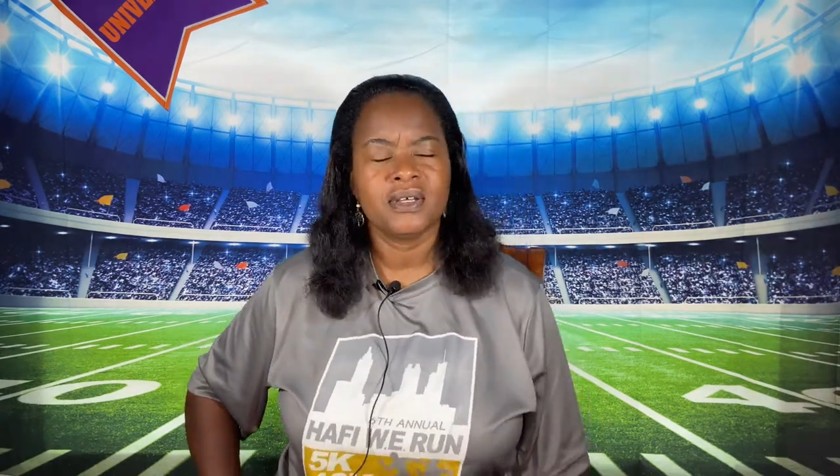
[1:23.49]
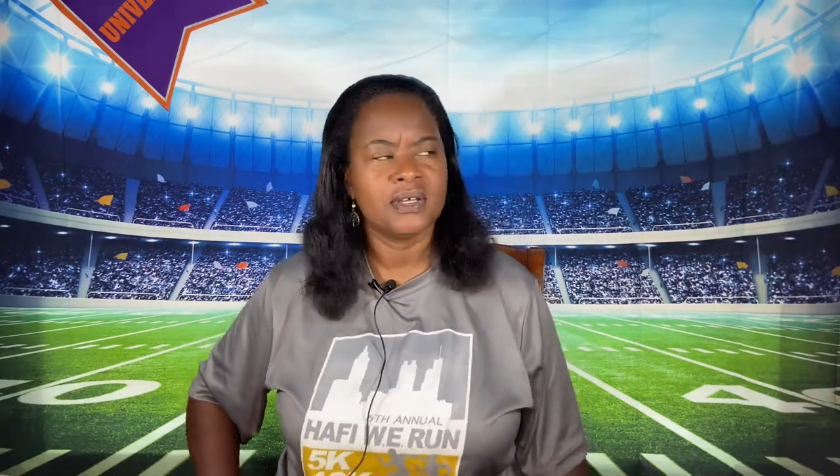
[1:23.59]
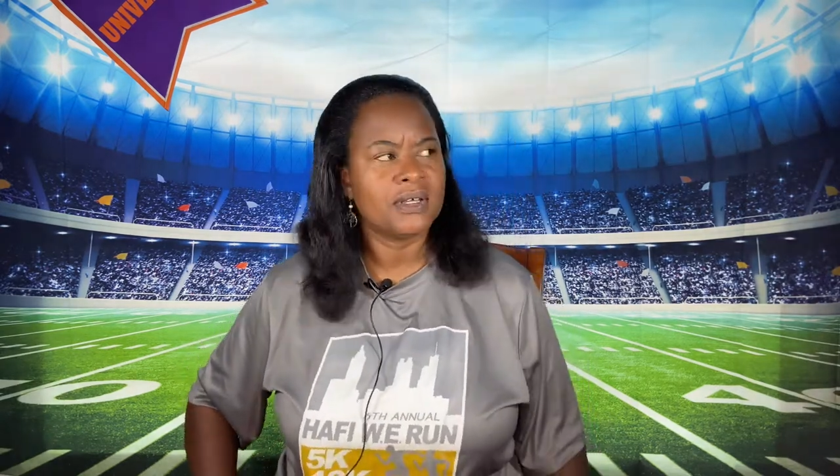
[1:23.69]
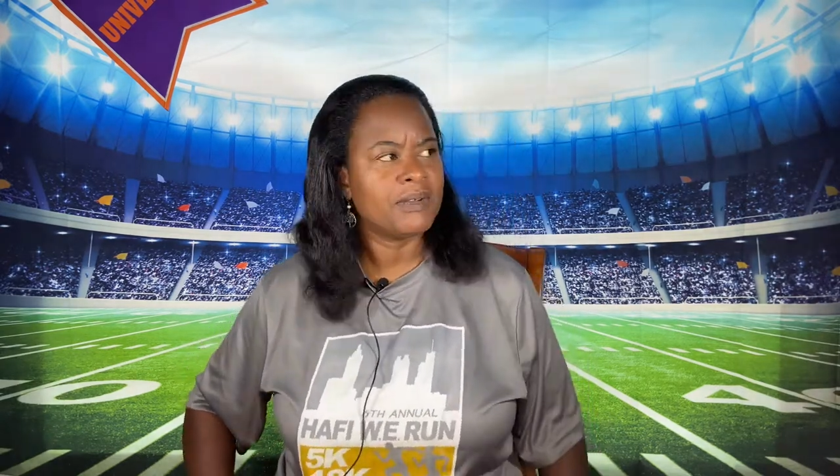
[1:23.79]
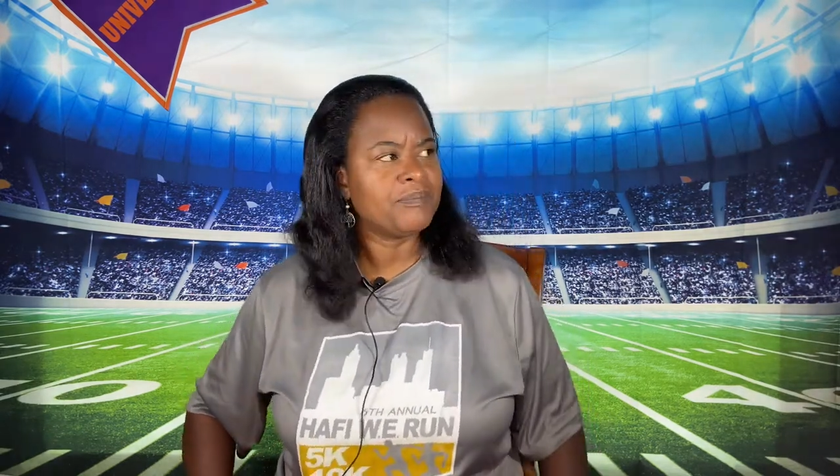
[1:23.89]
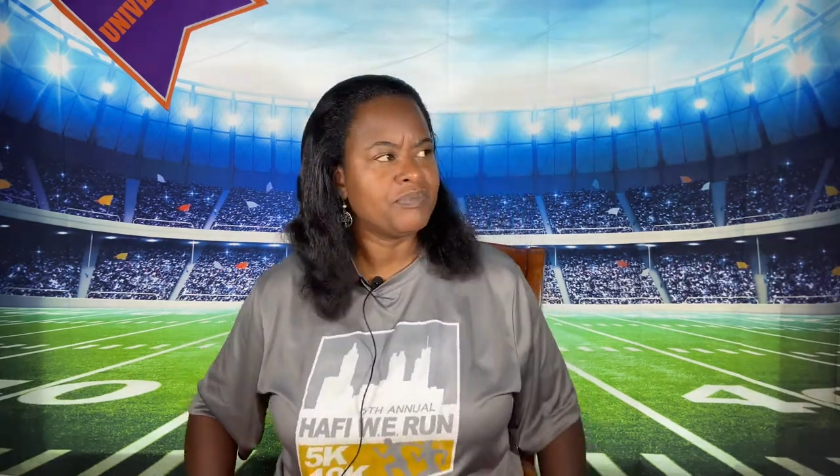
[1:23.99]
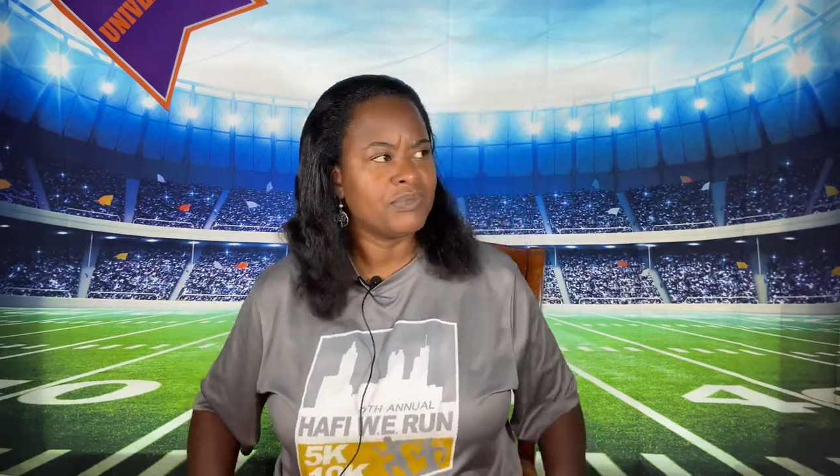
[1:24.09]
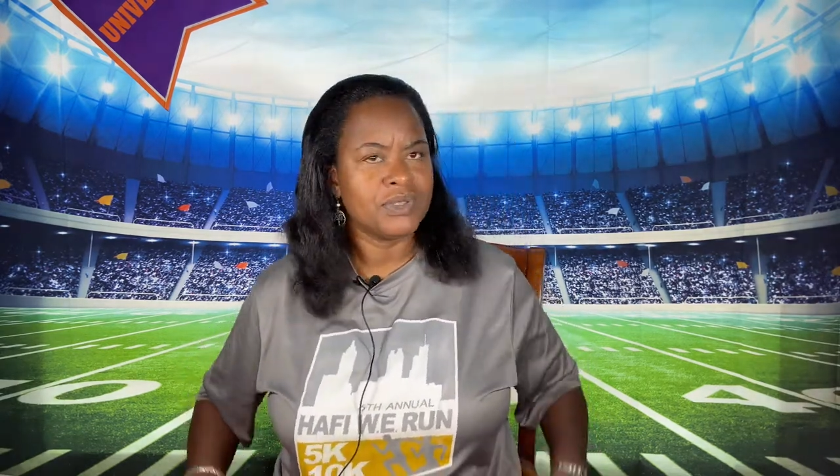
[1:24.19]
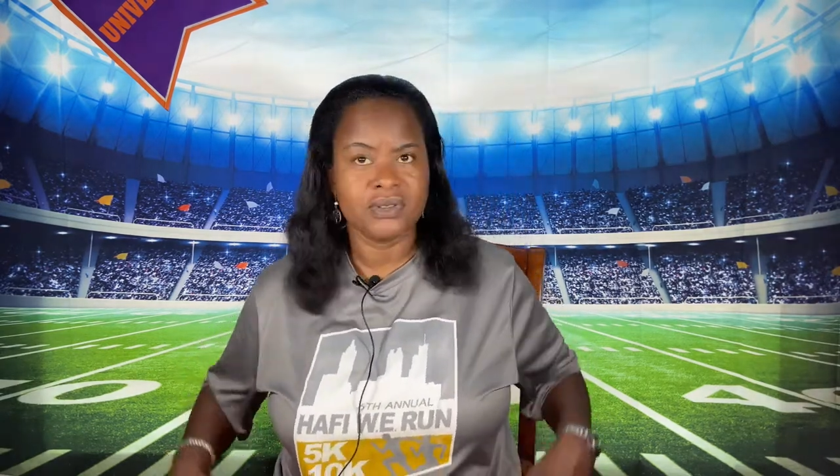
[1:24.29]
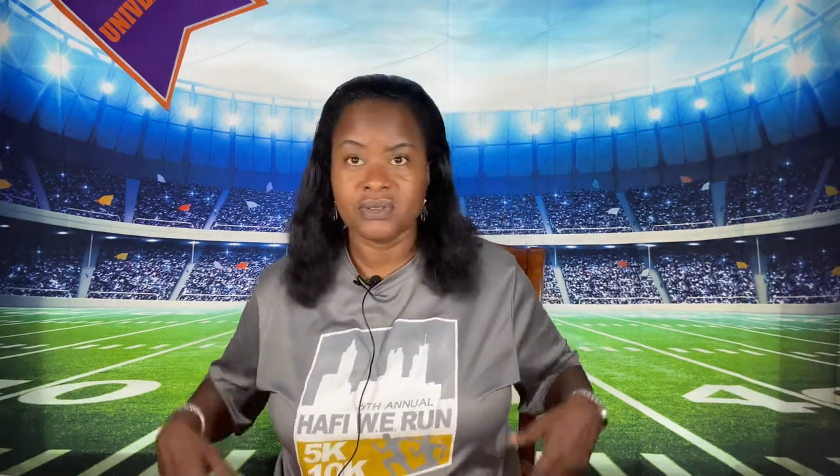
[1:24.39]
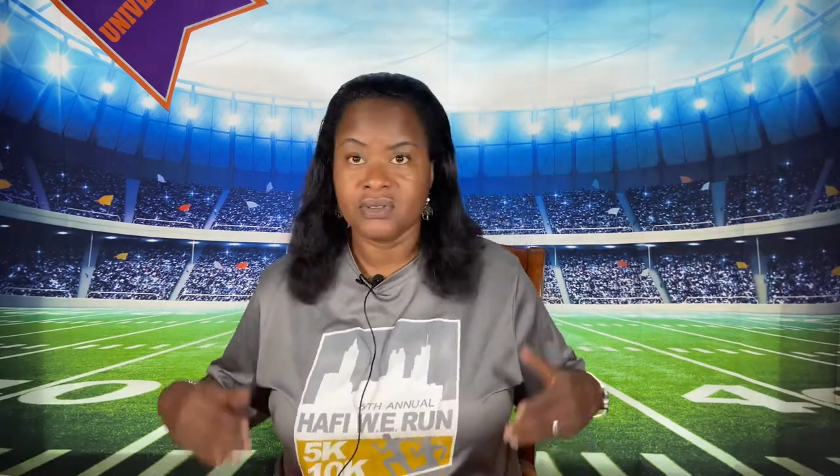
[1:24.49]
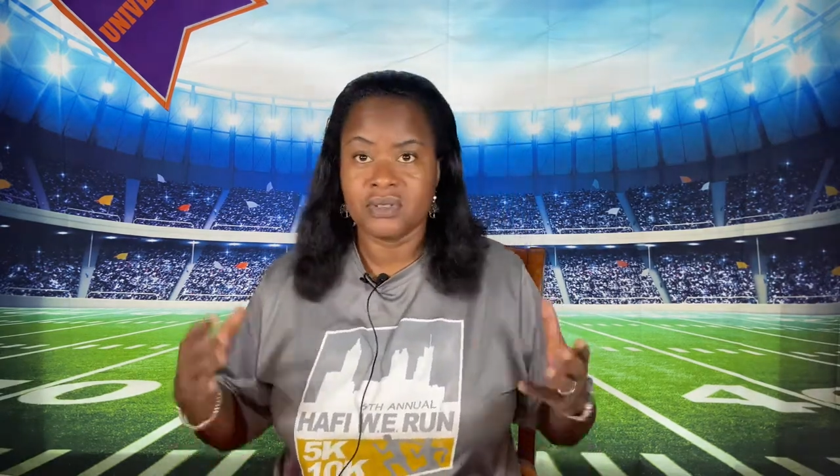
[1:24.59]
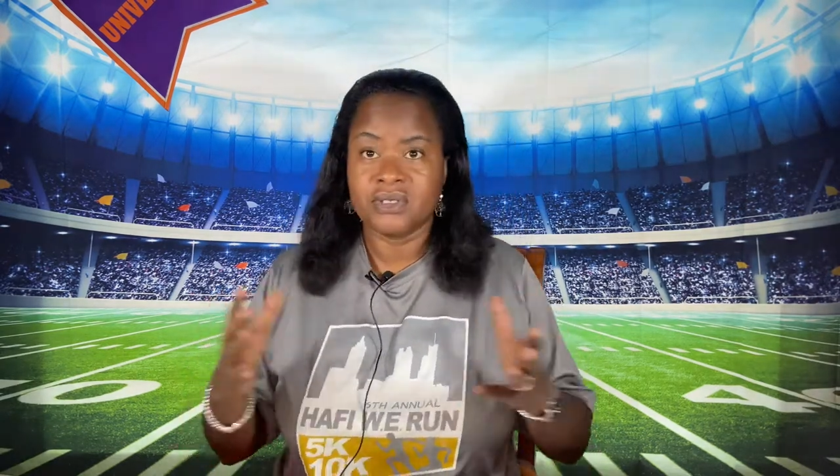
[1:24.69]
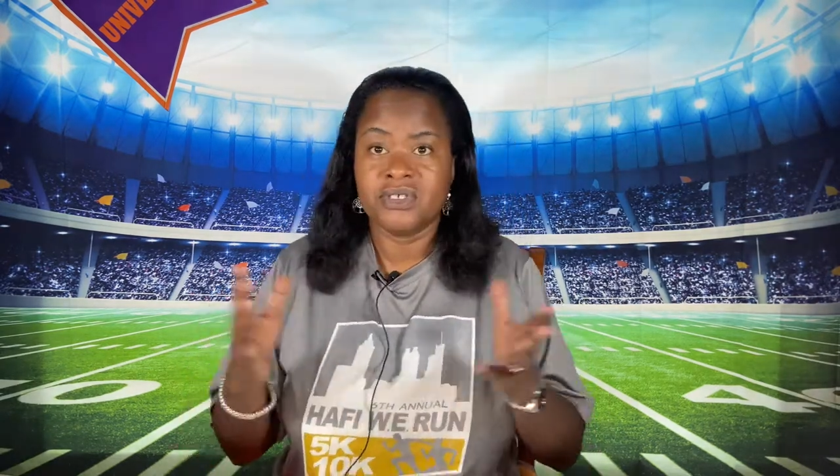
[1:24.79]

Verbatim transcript: Um, that